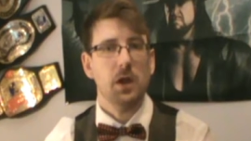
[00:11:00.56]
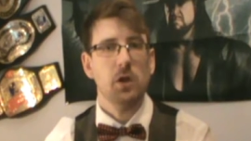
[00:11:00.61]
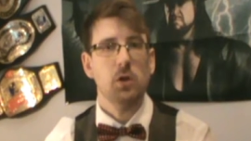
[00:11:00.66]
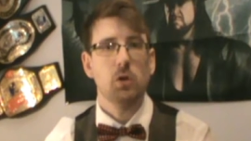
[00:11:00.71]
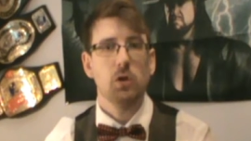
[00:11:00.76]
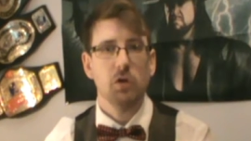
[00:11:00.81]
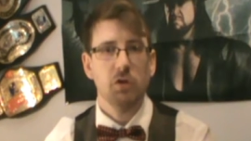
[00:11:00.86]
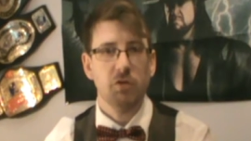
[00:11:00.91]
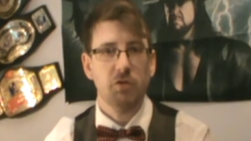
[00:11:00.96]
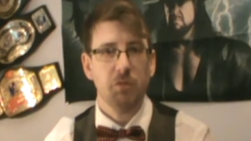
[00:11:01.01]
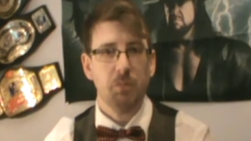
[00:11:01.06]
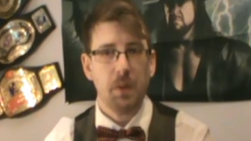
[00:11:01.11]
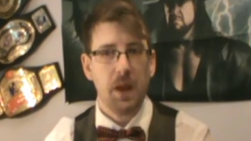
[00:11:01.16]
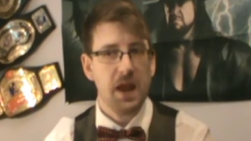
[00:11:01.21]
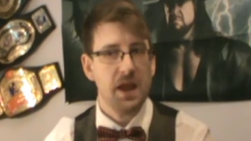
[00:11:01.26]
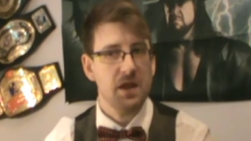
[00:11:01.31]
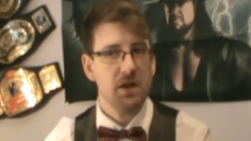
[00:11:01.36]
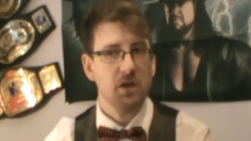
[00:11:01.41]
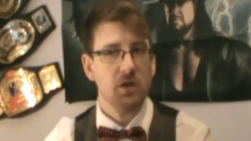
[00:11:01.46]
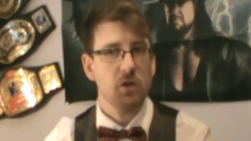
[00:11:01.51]
you could
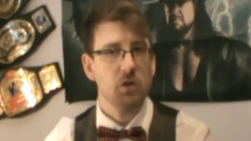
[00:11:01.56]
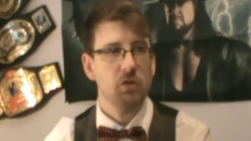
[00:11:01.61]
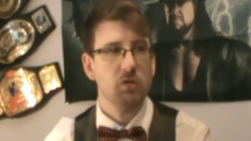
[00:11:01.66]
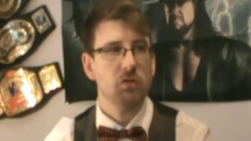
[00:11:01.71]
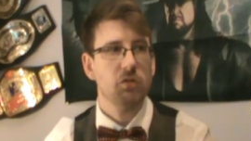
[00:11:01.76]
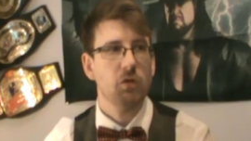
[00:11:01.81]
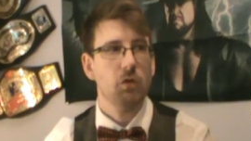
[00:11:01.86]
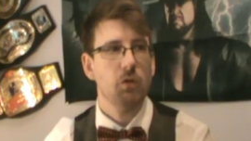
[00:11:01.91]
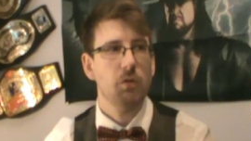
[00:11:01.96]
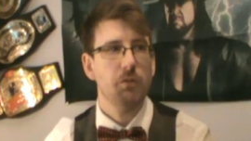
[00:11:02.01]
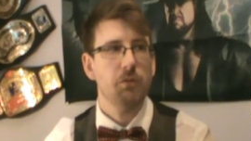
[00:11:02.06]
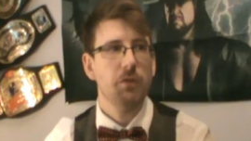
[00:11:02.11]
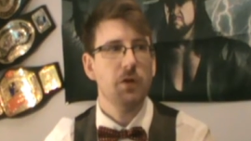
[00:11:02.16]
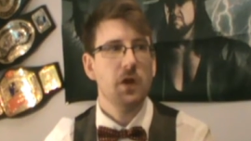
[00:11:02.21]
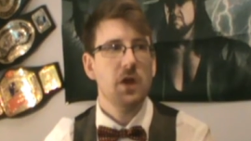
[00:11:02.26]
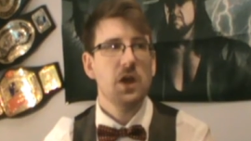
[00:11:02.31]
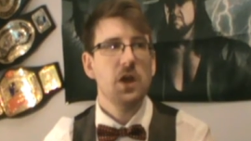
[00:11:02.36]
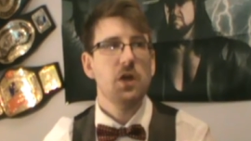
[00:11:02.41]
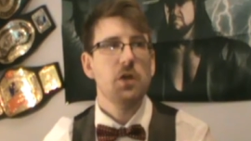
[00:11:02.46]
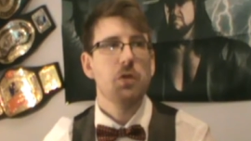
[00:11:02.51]
spend a good sort of
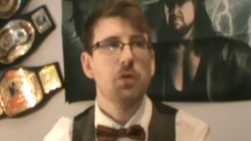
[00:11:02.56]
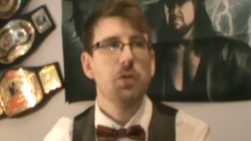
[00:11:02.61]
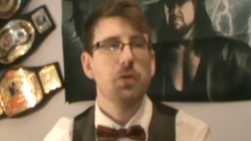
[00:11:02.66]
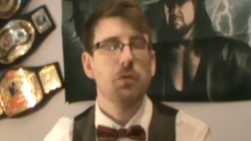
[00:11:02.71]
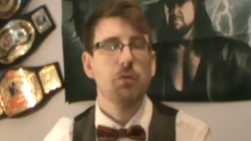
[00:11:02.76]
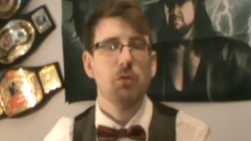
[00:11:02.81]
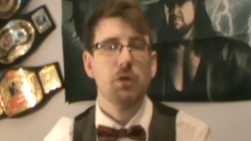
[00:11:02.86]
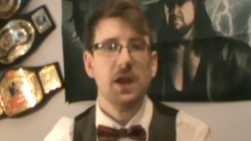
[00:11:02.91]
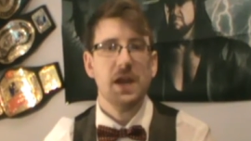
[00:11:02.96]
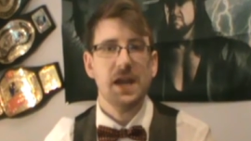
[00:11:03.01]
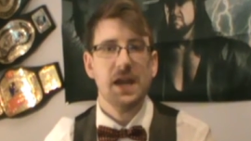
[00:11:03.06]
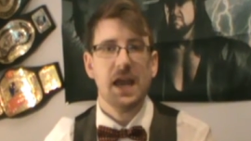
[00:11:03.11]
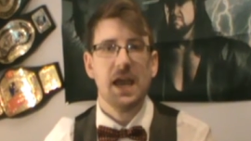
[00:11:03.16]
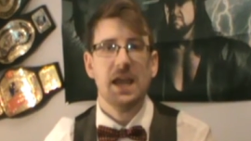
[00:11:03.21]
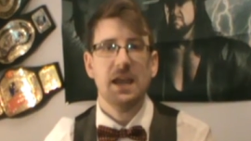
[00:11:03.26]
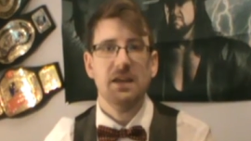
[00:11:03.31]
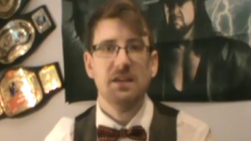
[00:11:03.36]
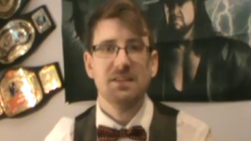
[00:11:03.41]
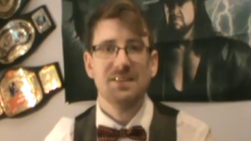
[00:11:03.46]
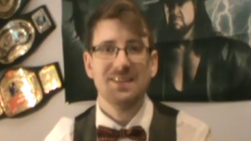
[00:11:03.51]
3
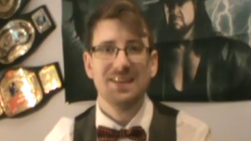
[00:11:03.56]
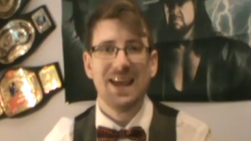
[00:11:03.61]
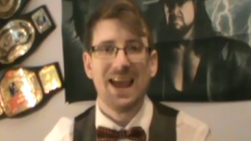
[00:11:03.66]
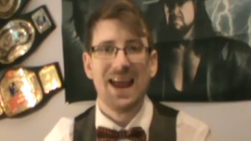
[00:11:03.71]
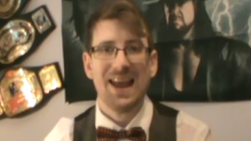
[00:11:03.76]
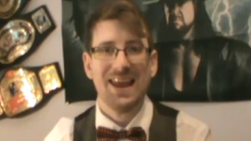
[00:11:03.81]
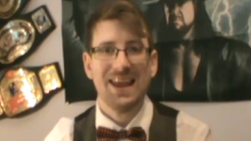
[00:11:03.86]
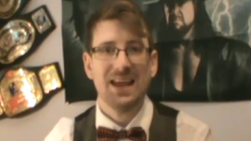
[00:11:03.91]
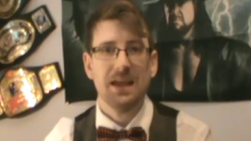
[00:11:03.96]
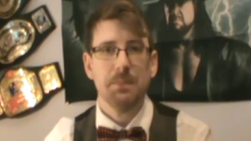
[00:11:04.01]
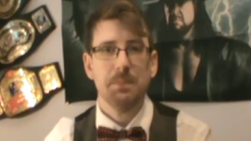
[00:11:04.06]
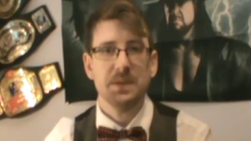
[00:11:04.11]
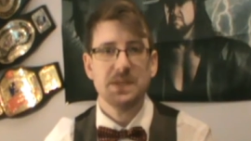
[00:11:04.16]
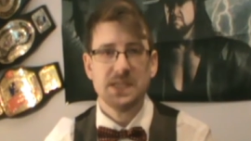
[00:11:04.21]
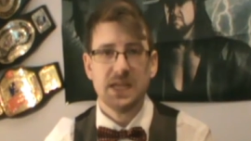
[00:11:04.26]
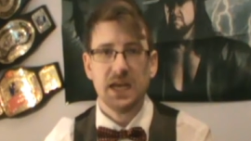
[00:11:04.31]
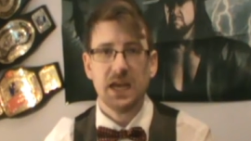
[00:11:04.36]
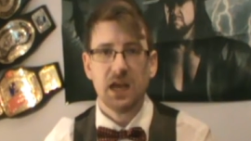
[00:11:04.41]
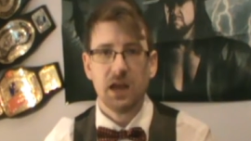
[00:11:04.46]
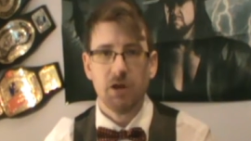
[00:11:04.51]
days scanning a
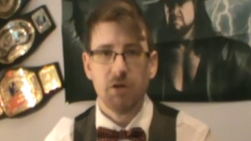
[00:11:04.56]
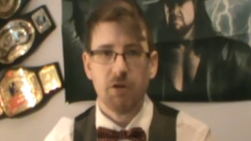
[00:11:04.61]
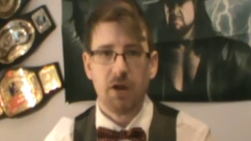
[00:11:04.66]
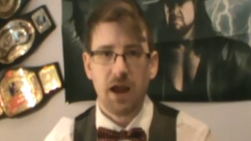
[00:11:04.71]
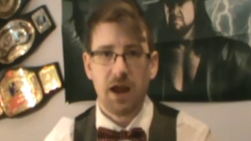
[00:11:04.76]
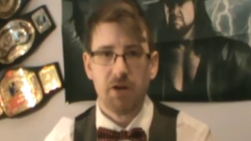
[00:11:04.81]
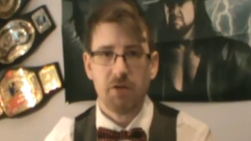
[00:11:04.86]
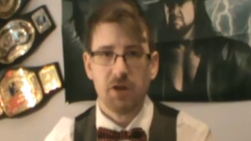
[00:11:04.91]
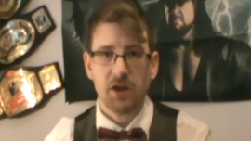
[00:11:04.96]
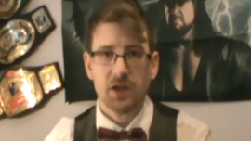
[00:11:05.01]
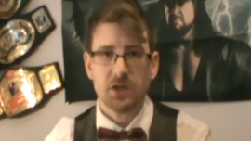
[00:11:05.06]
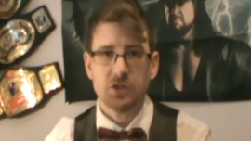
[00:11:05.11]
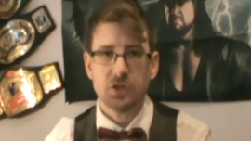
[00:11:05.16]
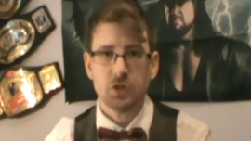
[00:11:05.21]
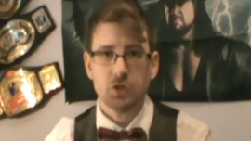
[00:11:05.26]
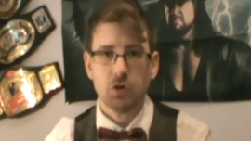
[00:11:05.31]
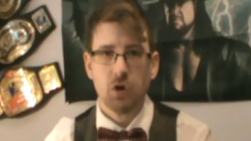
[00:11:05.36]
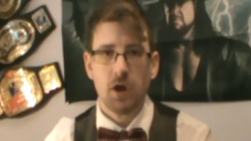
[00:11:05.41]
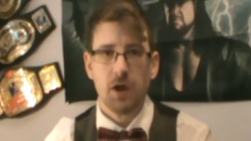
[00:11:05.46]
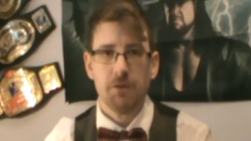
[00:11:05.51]
particular area to
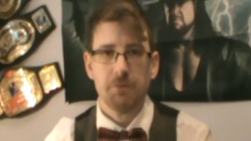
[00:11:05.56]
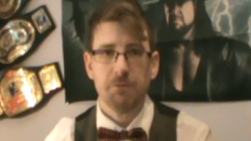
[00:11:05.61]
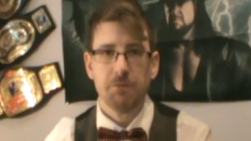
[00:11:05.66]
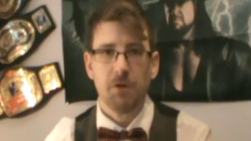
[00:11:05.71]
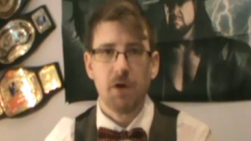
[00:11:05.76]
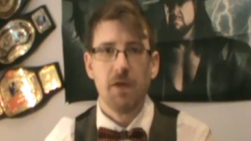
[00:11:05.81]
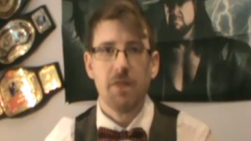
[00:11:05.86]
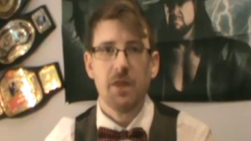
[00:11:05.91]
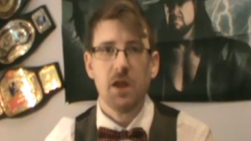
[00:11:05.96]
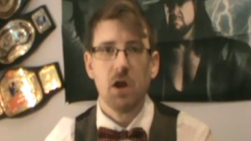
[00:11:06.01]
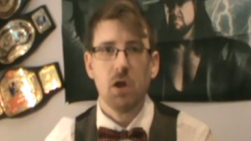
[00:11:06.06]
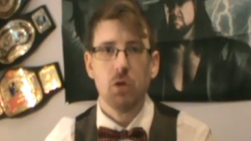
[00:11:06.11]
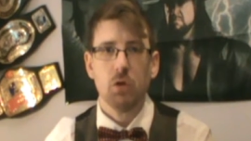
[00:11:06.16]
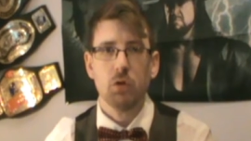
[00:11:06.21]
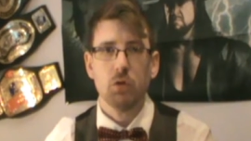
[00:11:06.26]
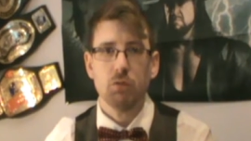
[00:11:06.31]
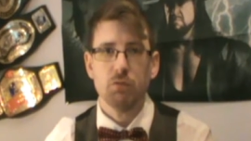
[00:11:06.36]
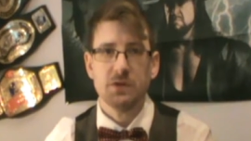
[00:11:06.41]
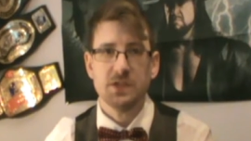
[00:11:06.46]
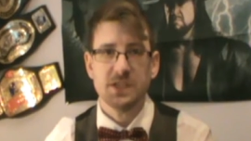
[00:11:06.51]
try and find the
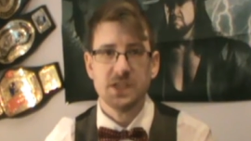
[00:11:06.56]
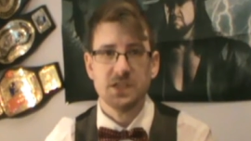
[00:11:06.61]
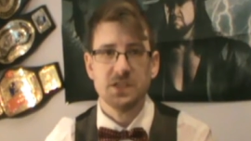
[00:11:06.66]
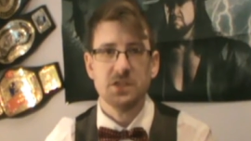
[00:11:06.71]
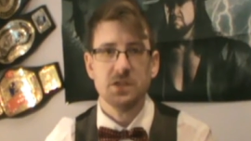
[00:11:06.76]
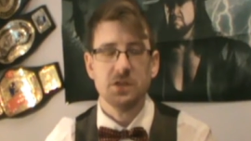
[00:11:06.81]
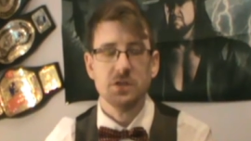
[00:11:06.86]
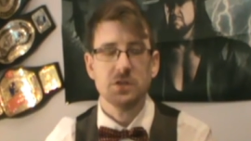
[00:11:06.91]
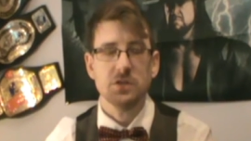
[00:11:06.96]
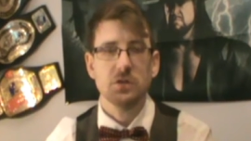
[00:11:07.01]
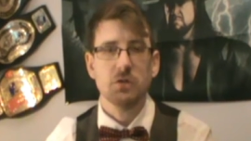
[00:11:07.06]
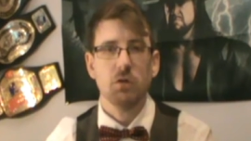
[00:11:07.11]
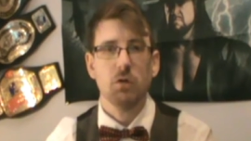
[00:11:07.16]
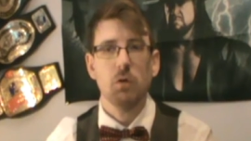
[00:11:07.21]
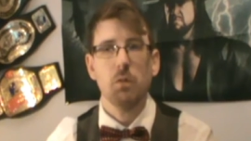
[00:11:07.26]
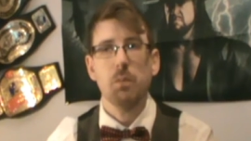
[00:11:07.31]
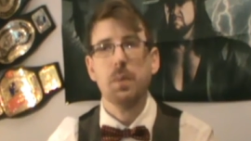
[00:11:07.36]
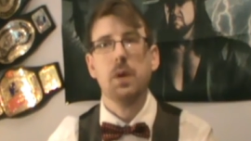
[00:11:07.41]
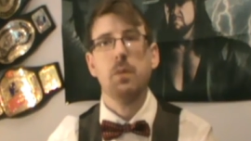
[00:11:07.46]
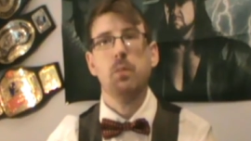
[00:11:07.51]
local resistance
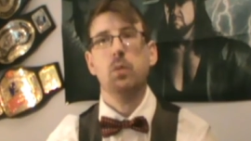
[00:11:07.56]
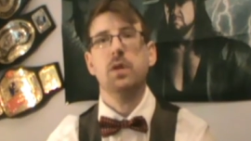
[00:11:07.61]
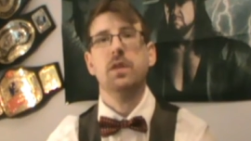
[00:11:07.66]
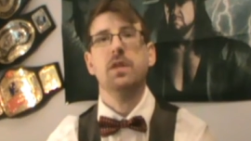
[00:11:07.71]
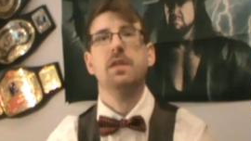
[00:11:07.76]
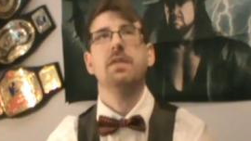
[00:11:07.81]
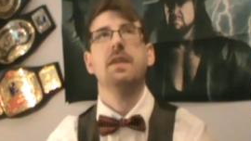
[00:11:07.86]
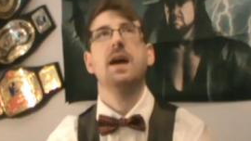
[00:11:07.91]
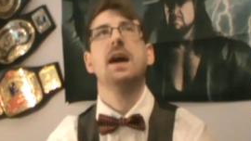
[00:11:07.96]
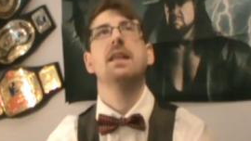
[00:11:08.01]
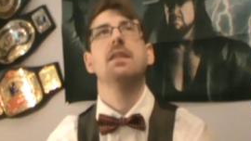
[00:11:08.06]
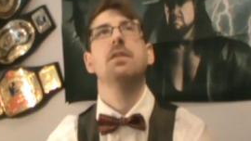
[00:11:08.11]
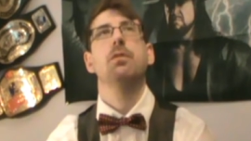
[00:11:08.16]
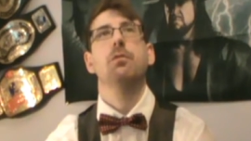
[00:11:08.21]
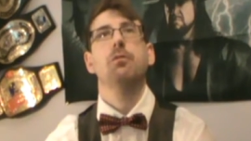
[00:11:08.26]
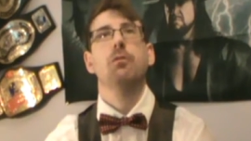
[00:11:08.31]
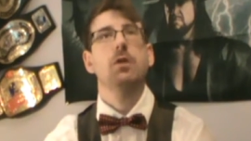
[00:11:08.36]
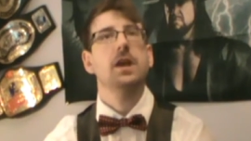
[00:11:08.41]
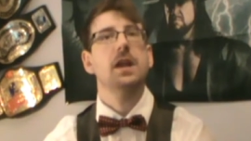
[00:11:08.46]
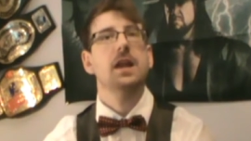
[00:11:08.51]
group, and within that
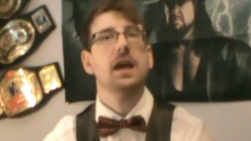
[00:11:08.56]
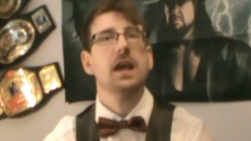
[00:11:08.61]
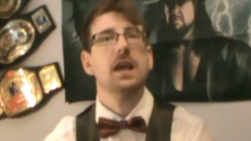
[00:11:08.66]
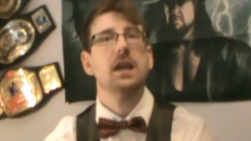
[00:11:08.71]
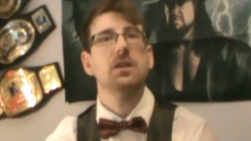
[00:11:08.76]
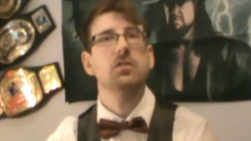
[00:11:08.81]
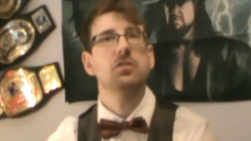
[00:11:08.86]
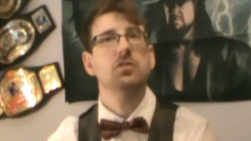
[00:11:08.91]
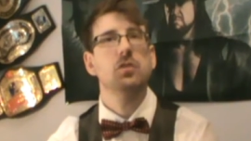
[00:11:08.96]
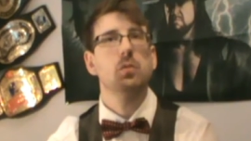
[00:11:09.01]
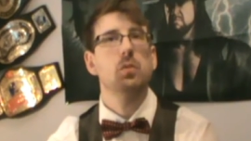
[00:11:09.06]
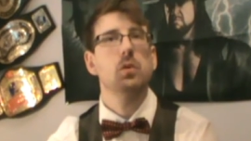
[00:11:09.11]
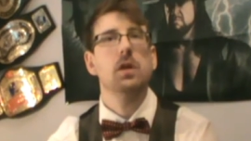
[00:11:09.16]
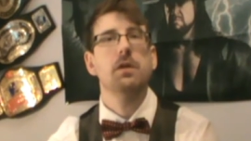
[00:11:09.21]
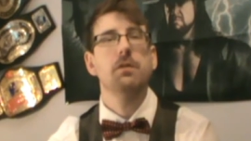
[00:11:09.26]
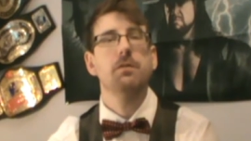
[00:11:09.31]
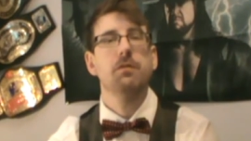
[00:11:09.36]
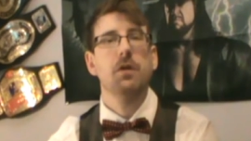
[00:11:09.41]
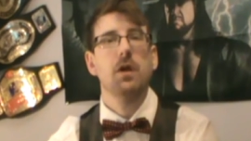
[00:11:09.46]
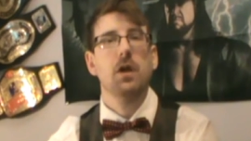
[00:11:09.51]
3 days you will
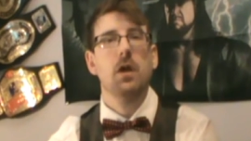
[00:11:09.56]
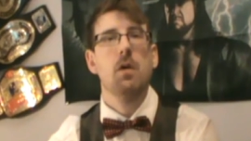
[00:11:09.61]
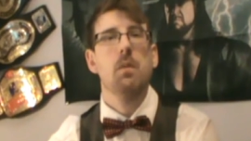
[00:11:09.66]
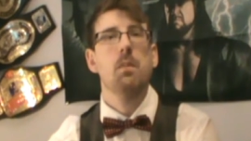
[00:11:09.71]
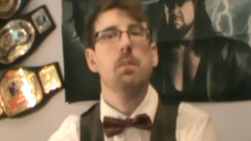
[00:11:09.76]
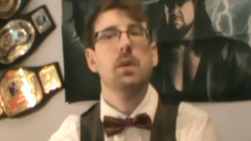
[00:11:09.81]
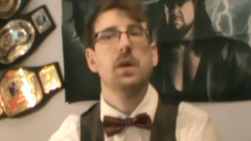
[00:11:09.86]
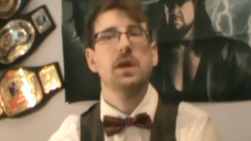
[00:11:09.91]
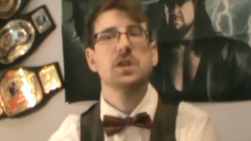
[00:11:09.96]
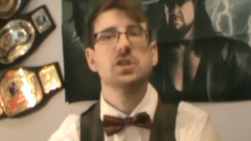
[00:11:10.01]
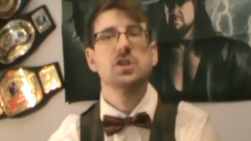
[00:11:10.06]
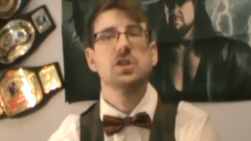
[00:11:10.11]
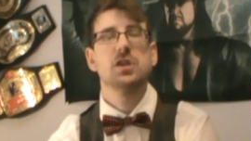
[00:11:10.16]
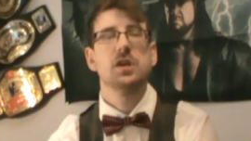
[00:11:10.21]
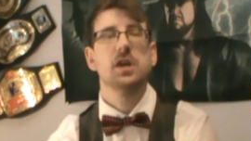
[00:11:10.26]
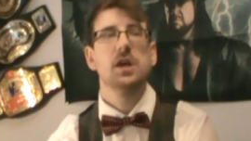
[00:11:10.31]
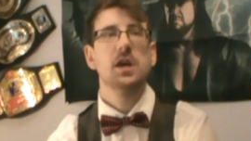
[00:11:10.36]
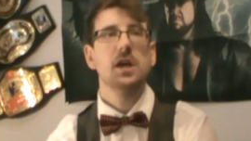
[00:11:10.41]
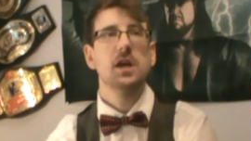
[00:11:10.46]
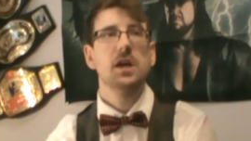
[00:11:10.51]
have accomplished